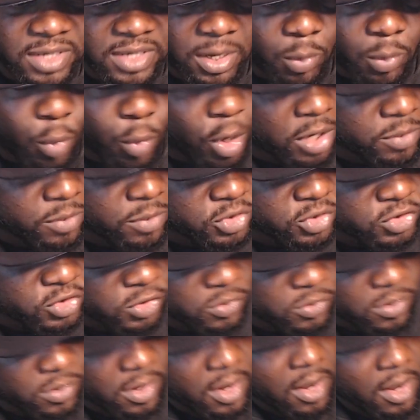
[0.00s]
work with
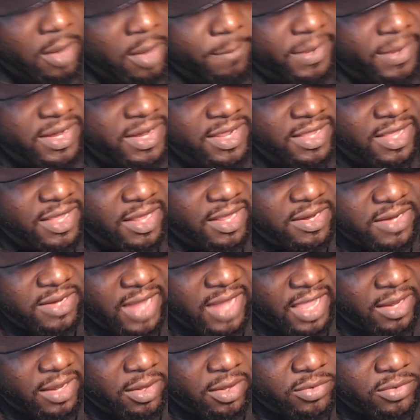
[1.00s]
you. But in
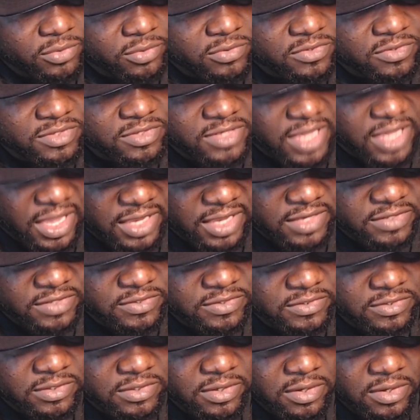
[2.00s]
Canelo's
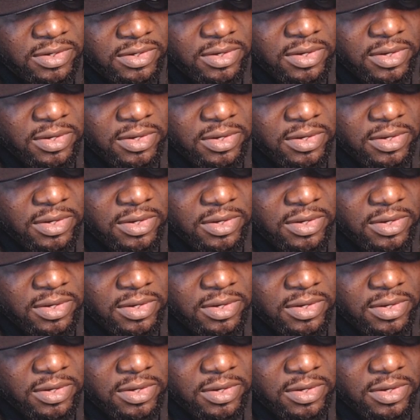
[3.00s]
case,